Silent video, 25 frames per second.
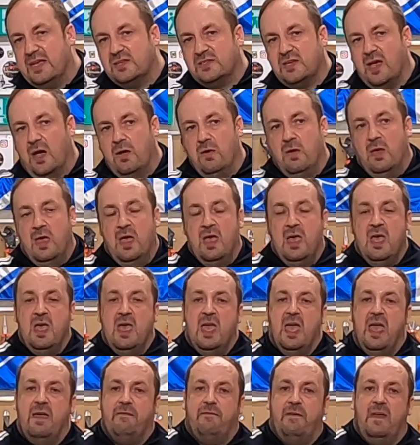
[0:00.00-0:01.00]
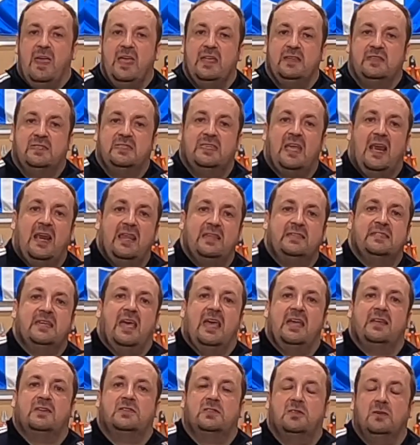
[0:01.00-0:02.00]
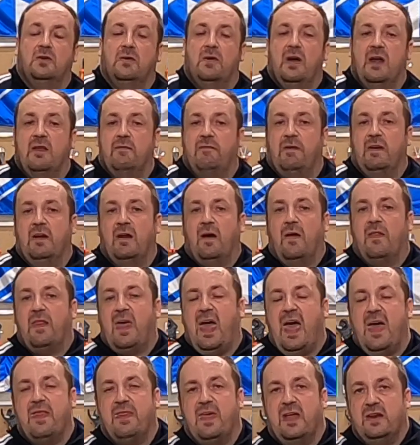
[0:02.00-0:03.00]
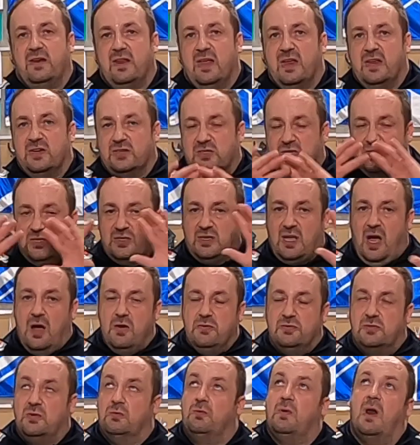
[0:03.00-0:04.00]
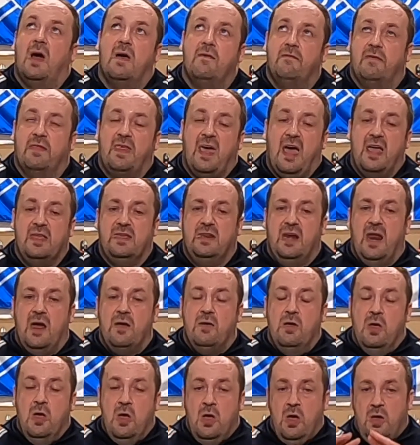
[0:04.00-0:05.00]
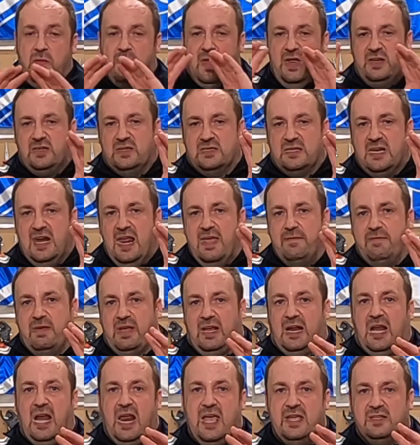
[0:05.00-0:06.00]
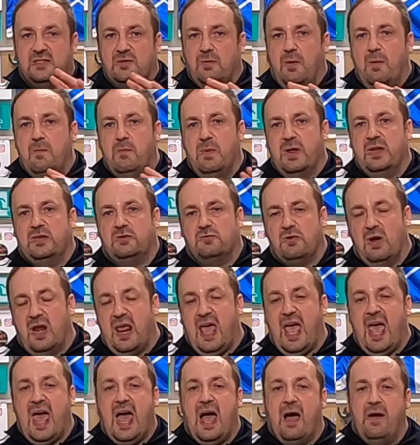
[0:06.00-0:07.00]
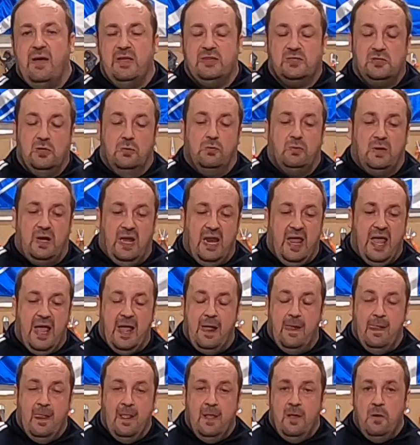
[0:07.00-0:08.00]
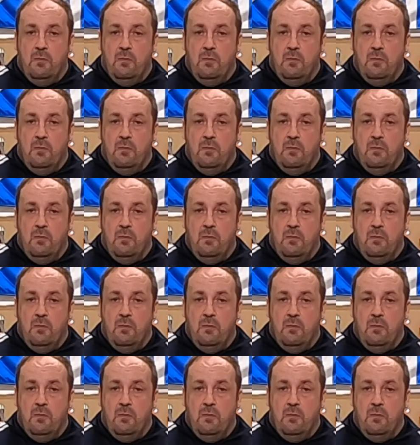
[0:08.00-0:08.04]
So if it is silly text or anything like that, then it just goes all over that, you know, they just leave it clear, so when we drill it out, it's all clear.